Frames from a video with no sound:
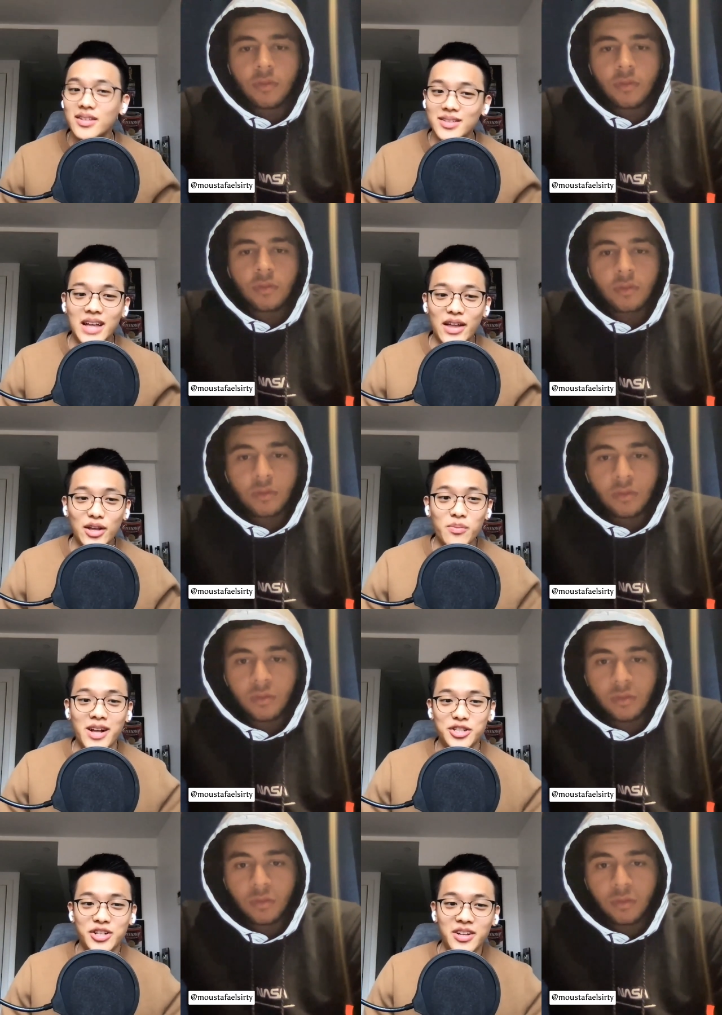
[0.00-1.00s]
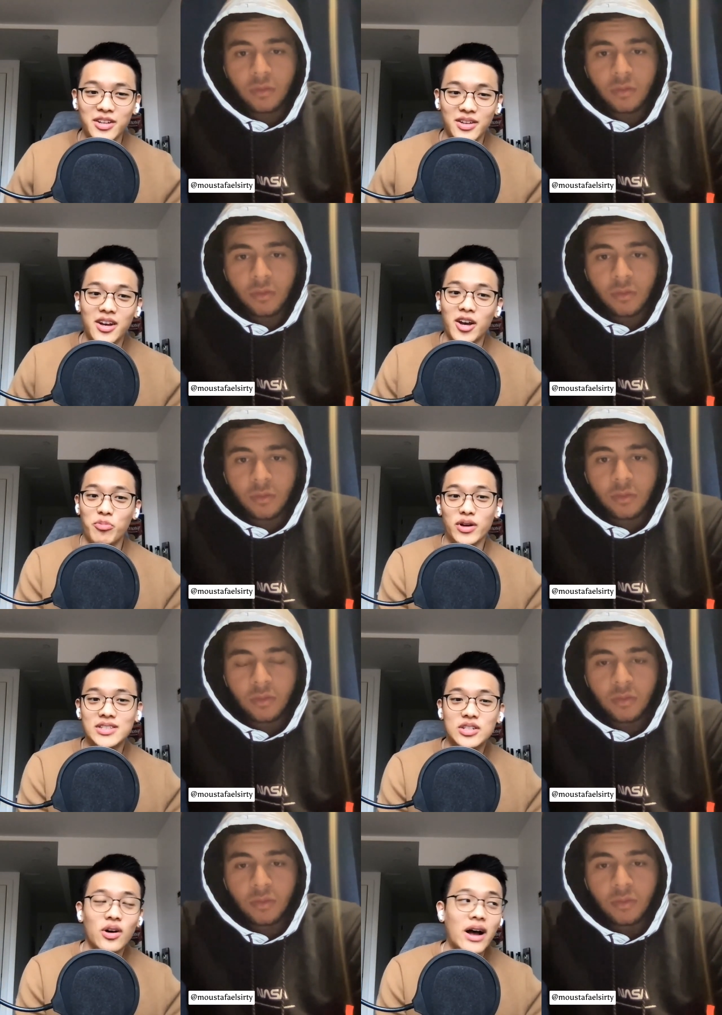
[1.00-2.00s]
Speaker 1: now that you mentioned uh,
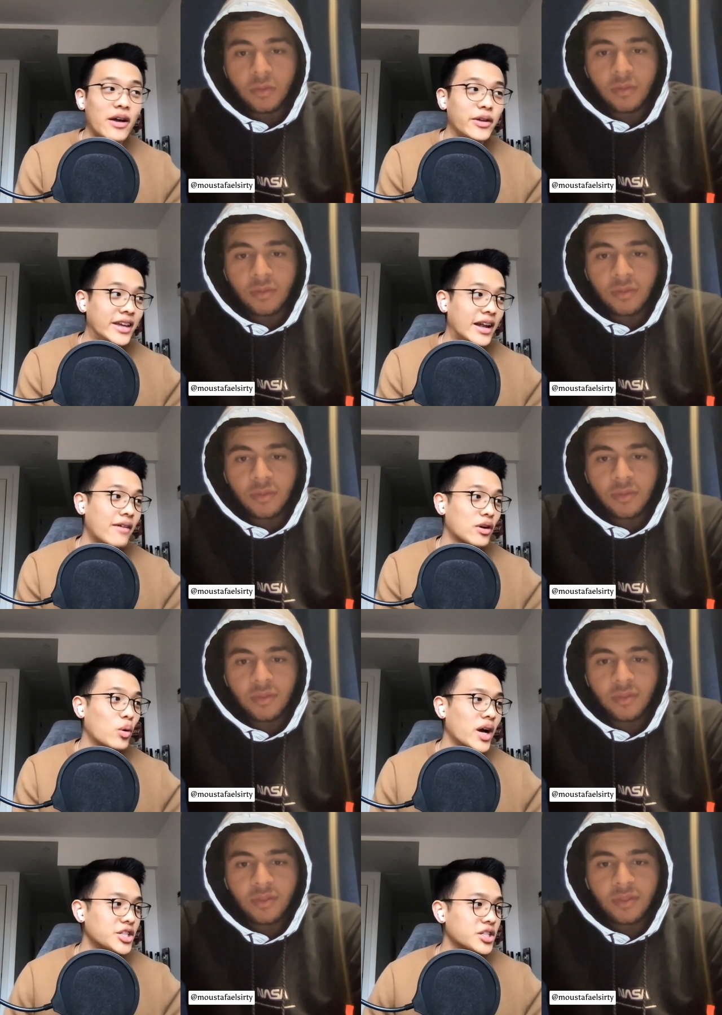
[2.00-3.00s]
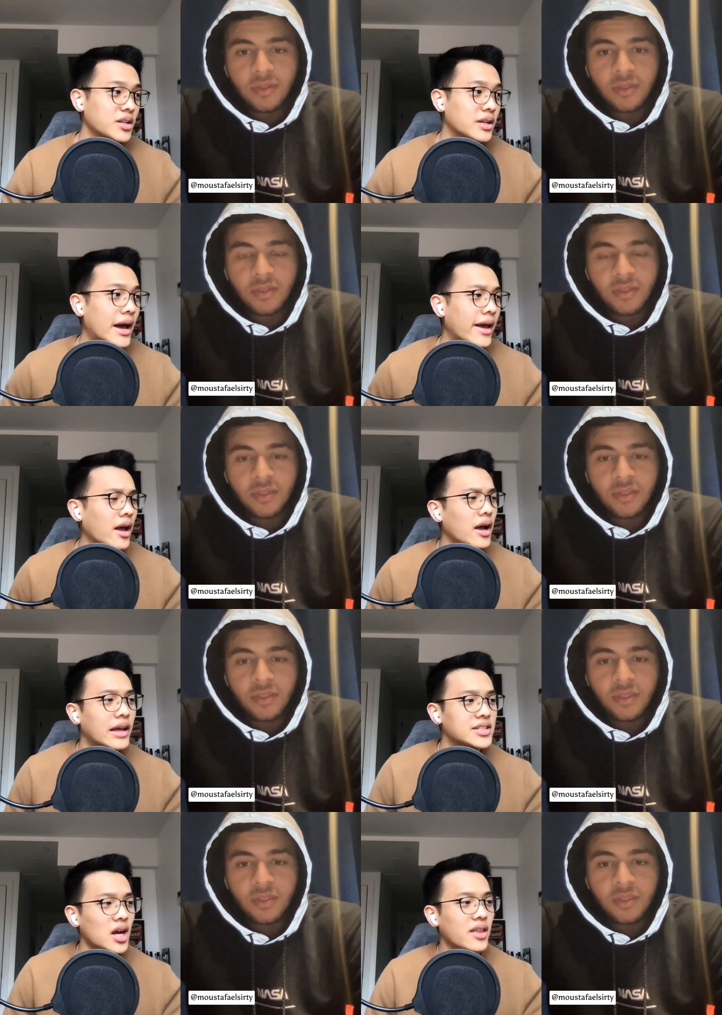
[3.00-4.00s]
Bristol, I did have a question. I
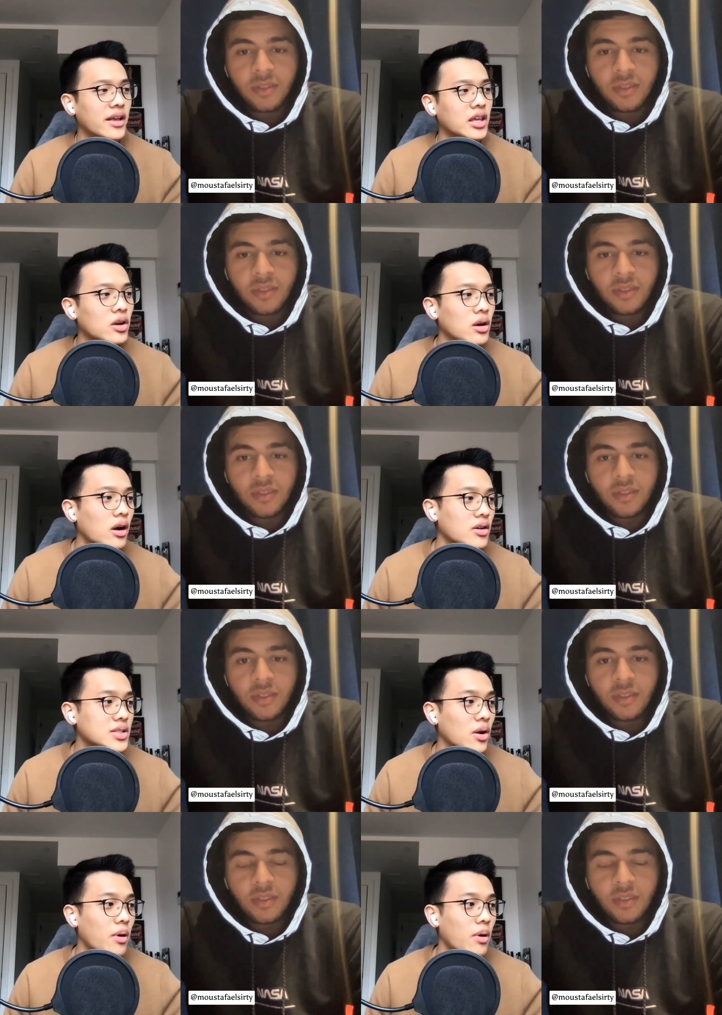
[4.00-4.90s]
I saw that you're also a